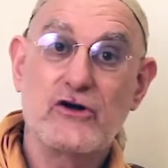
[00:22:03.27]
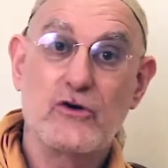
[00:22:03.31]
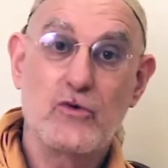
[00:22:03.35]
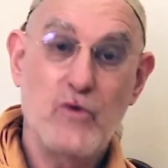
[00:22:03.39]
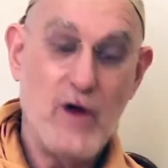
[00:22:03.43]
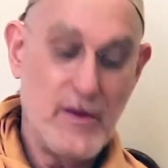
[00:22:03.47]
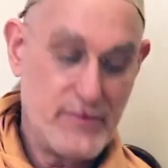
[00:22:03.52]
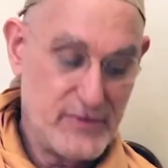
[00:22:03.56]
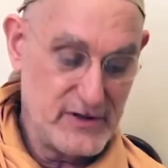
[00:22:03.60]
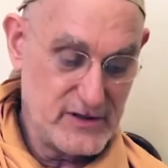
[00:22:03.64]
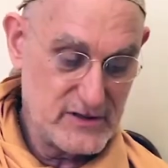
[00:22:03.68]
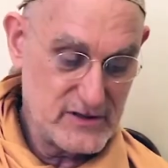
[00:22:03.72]

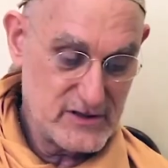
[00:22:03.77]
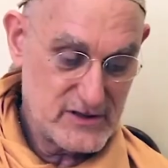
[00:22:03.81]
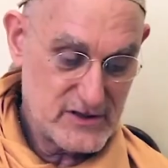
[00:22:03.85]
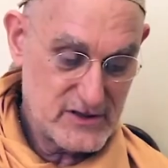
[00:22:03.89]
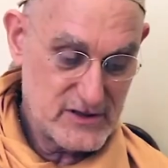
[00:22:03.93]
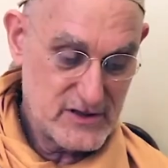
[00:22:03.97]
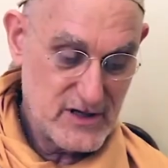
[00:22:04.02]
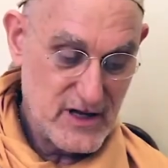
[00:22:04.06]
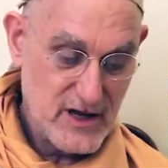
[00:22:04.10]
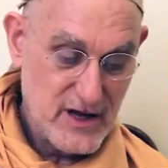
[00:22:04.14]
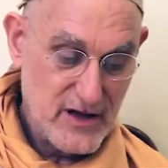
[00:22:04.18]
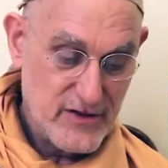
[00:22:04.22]

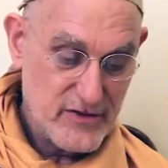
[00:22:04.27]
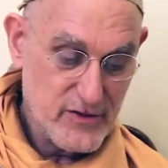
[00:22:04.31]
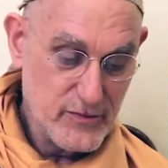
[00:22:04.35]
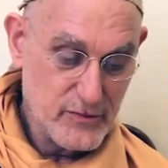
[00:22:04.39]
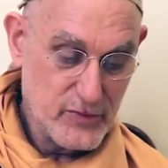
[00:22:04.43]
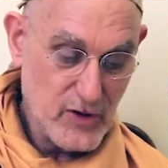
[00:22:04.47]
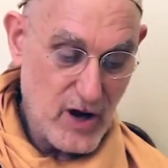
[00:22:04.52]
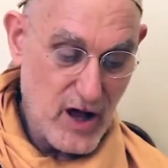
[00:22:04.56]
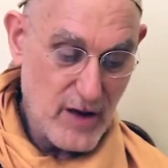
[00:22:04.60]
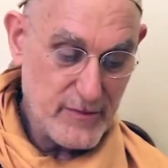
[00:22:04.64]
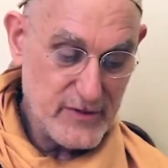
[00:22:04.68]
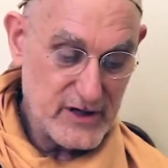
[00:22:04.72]
weapons, the
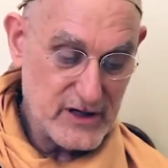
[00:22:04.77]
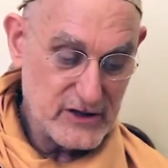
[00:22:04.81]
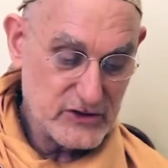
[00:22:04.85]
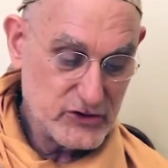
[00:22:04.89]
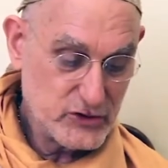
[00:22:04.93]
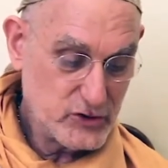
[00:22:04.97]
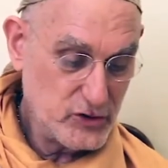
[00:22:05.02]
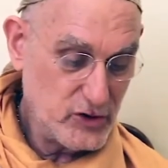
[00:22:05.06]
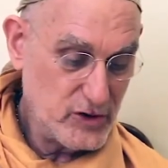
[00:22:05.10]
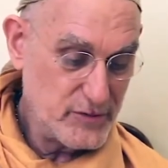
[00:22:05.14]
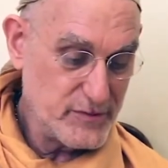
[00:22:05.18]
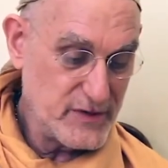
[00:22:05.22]
Brahmin
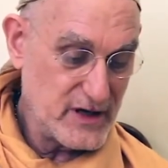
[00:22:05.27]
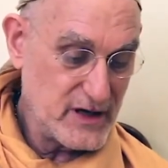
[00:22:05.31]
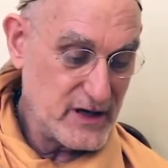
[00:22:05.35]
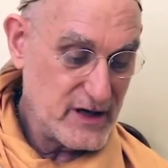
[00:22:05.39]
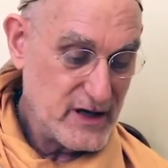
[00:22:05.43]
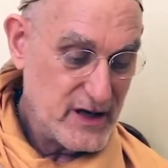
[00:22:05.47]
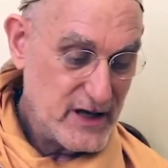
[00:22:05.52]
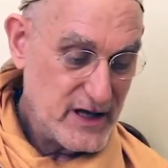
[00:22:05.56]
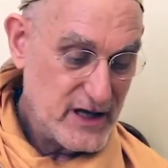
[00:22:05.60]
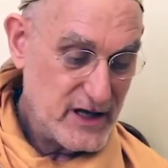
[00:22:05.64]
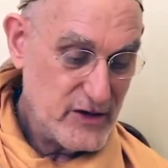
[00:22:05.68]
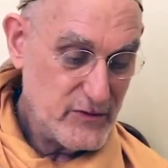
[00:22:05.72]
assured me
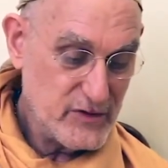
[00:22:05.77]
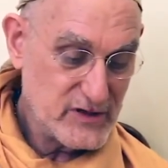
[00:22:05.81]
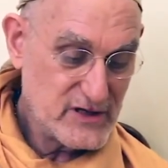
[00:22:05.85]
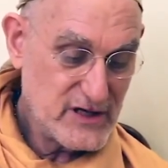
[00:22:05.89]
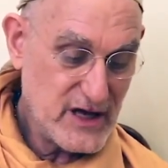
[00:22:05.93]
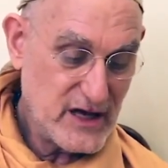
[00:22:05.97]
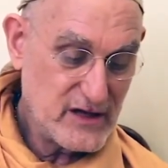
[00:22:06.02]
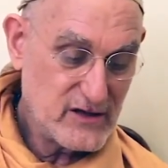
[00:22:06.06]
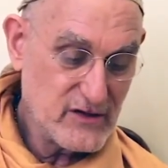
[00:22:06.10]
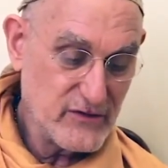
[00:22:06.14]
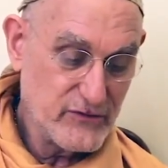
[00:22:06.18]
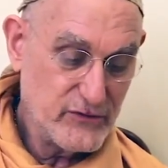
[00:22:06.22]
he would
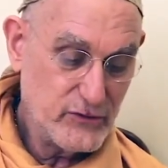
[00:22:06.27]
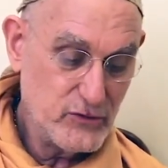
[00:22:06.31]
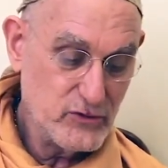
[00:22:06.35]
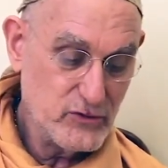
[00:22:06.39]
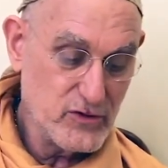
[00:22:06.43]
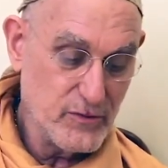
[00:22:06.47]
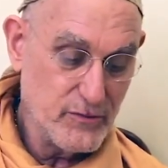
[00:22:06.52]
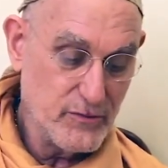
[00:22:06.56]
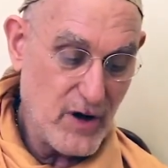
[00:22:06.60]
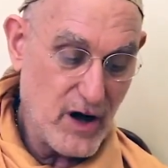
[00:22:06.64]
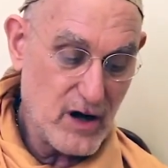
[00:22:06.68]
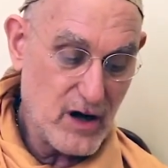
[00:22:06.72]
take the food
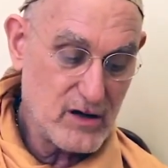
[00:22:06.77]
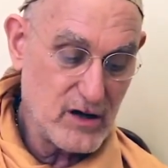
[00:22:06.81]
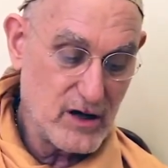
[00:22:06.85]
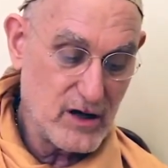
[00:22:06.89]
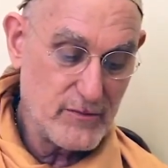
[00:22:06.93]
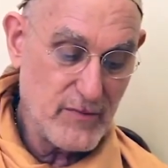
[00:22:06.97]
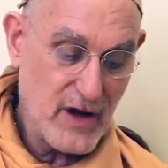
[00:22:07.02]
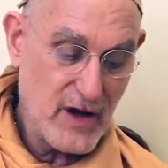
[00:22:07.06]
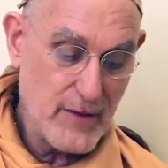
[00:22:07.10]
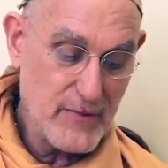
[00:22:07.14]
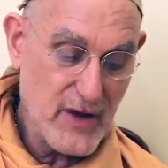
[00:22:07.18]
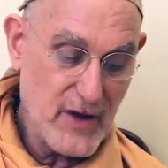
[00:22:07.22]
to Bhakta on
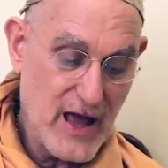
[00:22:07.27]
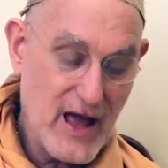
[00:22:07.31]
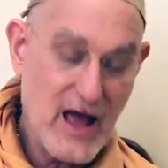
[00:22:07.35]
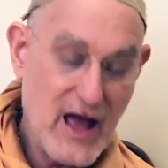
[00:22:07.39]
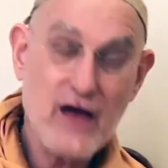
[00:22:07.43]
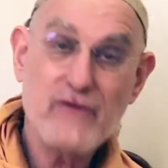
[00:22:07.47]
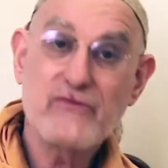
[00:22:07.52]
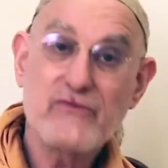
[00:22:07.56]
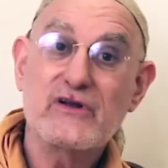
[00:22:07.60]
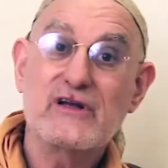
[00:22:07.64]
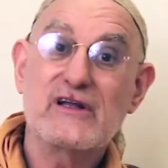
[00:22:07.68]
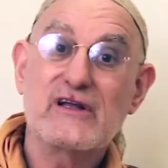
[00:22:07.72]
my
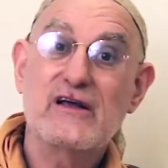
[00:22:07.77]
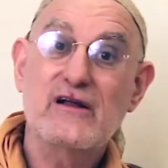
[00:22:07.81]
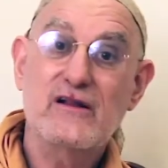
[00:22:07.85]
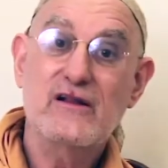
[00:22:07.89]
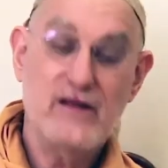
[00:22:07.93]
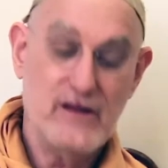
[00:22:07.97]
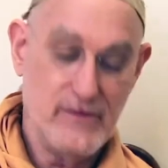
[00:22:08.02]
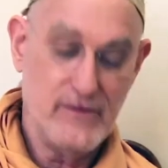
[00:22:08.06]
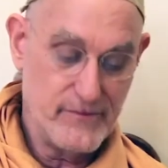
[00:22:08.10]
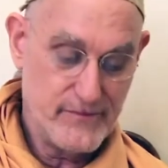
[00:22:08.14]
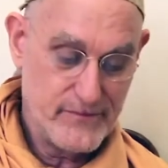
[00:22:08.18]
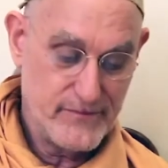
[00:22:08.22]
behalf and kill
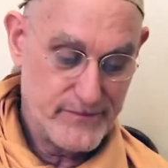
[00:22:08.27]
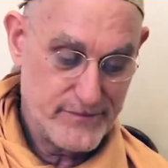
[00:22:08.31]
him.